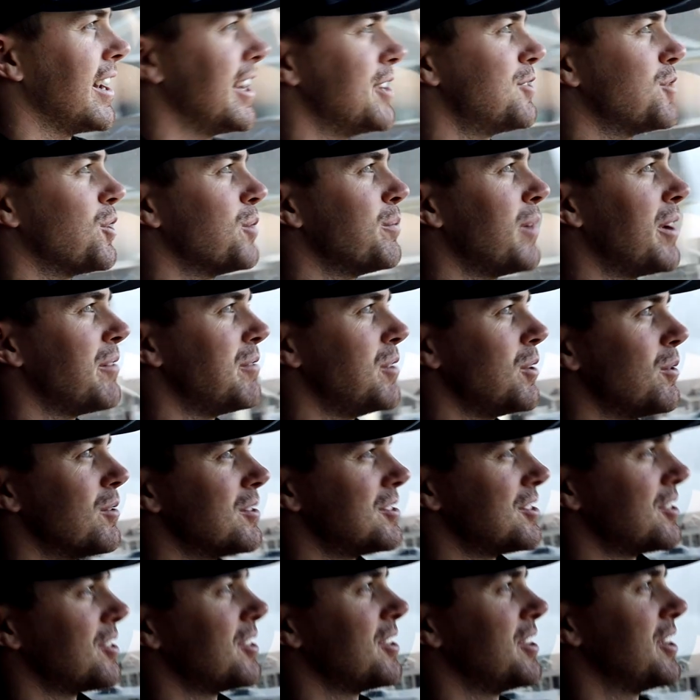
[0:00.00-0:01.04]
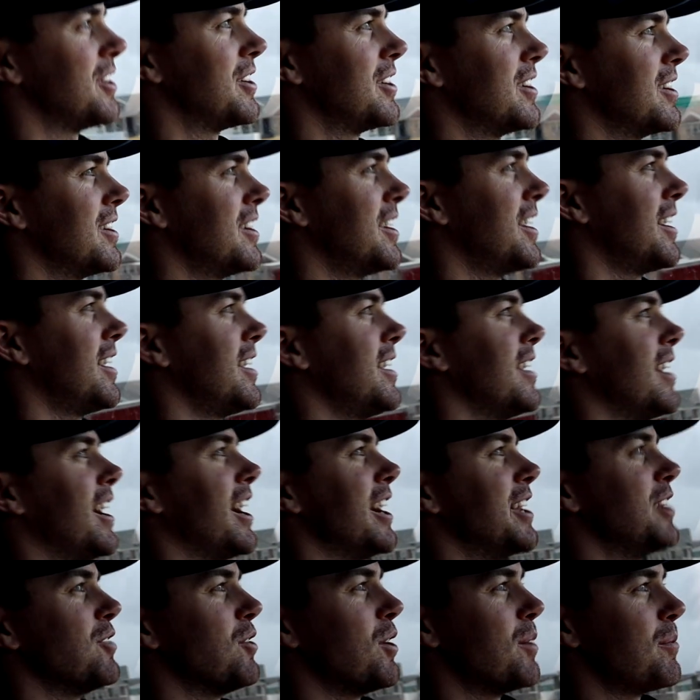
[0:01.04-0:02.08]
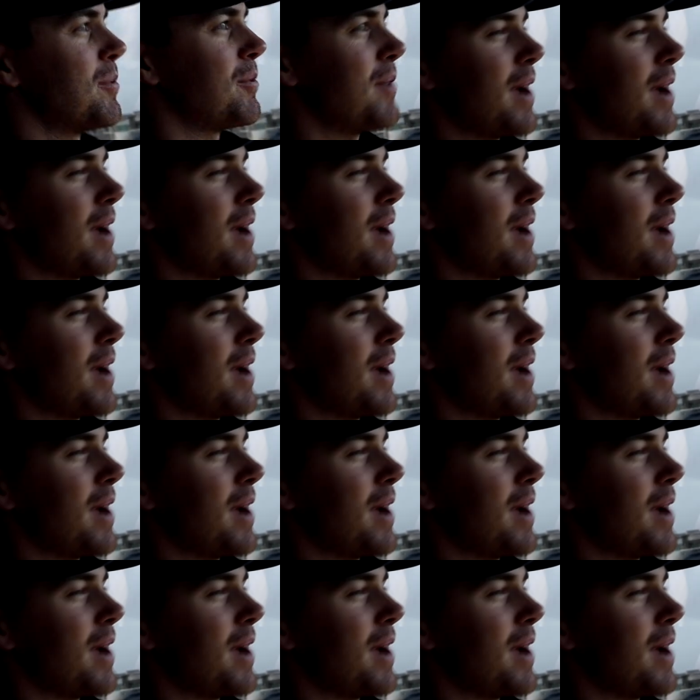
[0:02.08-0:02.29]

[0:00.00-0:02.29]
I told my viewers earlier, I know I'm a